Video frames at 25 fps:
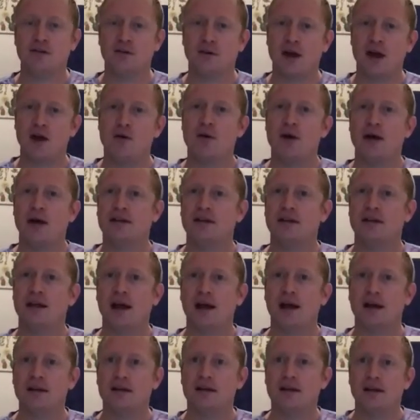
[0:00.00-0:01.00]
Okay, we
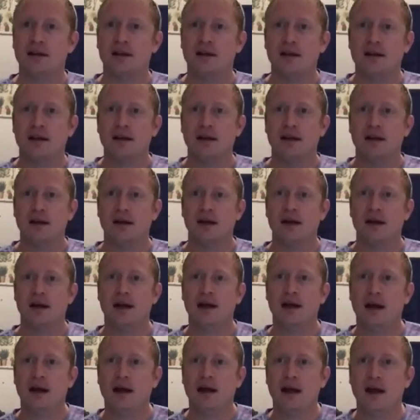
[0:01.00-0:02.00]
attacked
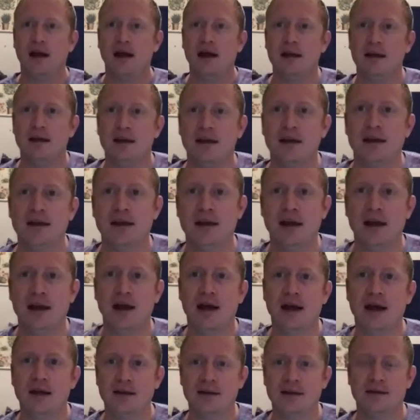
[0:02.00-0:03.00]

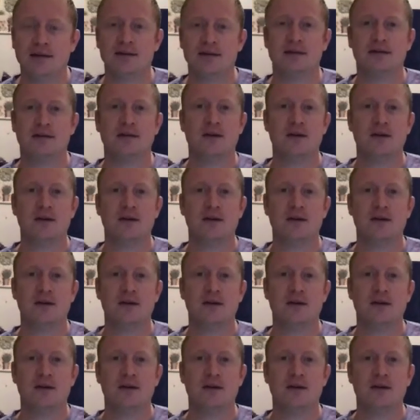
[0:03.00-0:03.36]
AES.